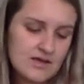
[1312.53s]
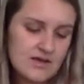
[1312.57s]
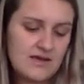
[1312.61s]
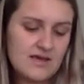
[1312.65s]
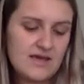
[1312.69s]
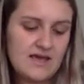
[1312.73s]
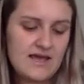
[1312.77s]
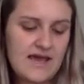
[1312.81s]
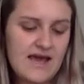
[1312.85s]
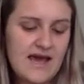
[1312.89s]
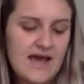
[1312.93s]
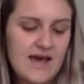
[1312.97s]

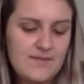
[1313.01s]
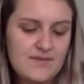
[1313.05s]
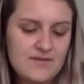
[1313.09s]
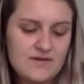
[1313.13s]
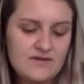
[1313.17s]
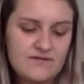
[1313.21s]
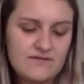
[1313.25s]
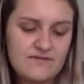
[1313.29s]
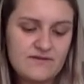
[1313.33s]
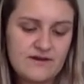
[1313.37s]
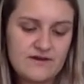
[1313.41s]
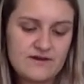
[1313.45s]
It
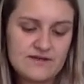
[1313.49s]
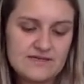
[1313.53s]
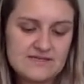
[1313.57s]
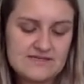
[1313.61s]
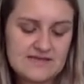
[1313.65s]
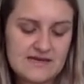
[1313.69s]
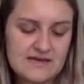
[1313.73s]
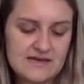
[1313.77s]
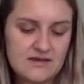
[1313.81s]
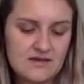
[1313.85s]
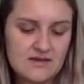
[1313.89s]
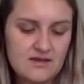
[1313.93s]
happened very
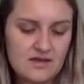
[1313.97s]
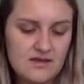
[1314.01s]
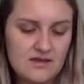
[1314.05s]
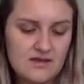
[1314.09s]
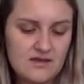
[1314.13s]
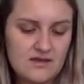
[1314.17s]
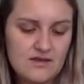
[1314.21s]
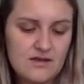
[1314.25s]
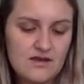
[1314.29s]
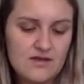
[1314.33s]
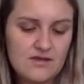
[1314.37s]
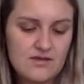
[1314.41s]
suddenly.
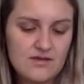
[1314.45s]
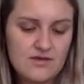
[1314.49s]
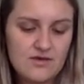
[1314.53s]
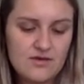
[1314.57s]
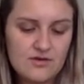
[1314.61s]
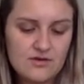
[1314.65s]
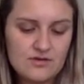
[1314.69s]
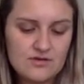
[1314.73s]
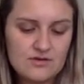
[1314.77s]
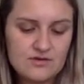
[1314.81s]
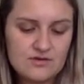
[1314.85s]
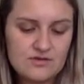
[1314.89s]
The
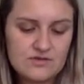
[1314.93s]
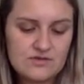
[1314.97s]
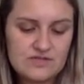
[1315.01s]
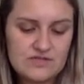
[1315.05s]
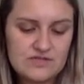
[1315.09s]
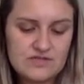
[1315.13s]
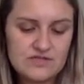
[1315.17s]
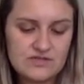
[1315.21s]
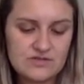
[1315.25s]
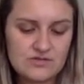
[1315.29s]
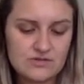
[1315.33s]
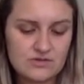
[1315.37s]
hook-nosed
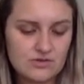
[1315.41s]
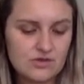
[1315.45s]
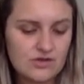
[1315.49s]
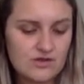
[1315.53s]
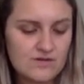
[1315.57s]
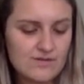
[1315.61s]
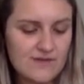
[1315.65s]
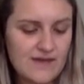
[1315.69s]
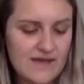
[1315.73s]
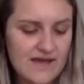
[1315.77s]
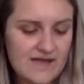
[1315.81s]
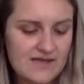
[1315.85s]
teacher
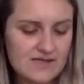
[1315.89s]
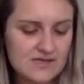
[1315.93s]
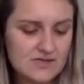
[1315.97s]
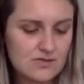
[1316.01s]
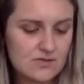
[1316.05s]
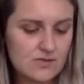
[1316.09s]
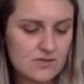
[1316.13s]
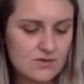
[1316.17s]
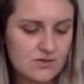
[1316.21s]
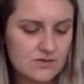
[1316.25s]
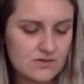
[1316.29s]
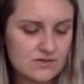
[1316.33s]
looked
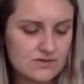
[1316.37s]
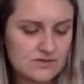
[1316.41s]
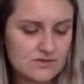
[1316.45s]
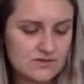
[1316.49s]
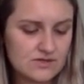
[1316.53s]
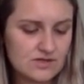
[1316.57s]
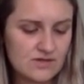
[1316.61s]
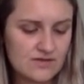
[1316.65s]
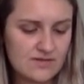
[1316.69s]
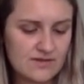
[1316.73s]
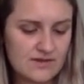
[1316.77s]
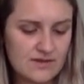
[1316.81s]
past Quirrell's
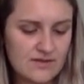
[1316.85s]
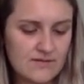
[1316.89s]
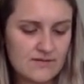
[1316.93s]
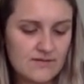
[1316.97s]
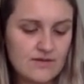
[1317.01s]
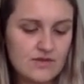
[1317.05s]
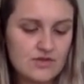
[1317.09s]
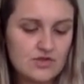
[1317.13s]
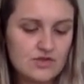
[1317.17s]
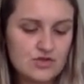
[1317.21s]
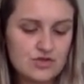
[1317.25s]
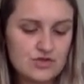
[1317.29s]
turban,
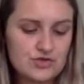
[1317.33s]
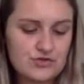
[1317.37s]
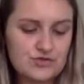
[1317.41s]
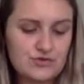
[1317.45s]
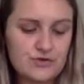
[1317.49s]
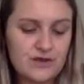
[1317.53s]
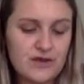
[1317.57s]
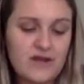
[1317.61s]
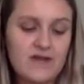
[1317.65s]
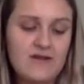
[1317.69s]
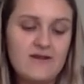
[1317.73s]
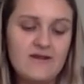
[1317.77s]

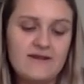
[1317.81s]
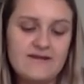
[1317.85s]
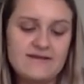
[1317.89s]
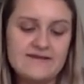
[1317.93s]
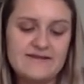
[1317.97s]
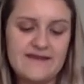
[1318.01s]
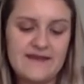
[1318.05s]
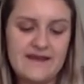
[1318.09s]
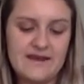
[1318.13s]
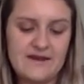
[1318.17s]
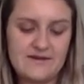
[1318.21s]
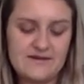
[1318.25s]
straight into
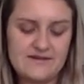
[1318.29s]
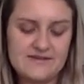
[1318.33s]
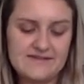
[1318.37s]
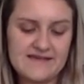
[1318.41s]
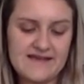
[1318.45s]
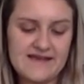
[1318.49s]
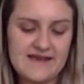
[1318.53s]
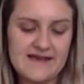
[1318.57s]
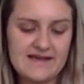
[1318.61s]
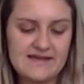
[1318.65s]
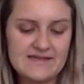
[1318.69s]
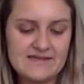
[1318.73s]
Harry's
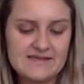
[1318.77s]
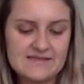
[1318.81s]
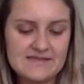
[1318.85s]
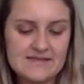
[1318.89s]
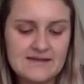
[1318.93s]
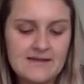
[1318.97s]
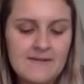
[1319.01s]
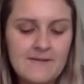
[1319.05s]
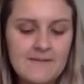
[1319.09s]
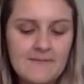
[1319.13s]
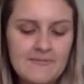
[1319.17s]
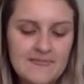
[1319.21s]
eyes,
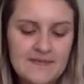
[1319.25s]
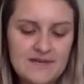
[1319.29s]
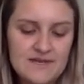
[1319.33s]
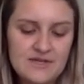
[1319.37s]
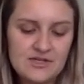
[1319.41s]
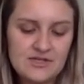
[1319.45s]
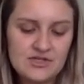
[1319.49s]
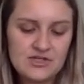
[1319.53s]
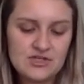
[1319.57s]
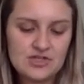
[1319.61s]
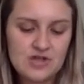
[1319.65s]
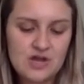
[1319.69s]
and a
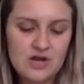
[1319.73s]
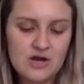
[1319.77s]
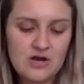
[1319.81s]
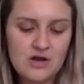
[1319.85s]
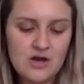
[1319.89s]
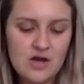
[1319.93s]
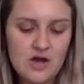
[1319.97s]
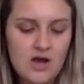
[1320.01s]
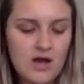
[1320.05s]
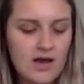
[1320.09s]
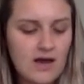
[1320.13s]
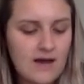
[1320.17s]
sharp,
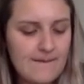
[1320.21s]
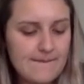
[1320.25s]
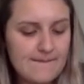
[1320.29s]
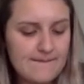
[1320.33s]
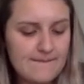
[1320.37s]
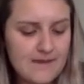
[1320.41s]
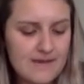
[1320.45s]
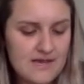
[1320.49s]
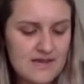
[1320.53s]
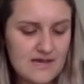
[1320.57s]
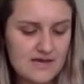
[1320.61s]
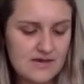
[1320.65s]
hot
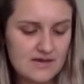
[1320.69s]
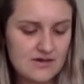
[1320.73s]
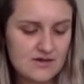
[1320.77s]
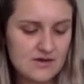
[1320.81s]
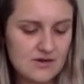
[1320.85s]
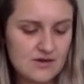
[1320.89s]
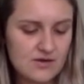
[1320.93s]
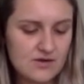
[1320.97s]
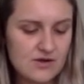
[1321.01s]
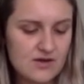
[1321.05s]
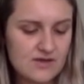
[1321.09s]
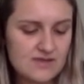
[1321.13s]
pain
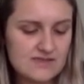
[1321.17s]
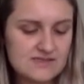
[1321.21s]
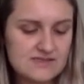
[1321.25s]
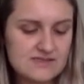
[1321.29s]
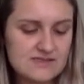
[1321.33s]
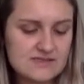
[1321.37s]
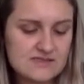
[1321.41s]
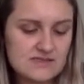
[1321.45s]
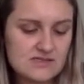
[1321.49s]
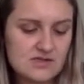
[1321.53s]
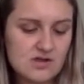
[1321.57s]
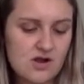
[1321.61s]
across
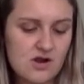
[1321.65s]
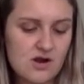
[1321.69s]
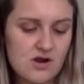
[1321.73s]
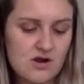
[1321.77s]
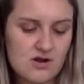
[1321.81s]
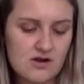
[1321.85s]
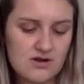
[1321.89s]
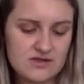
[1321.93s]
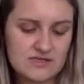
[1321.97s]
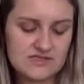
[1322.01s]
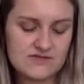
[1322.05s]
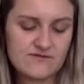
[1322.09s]
his scar
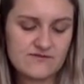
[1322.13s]
on his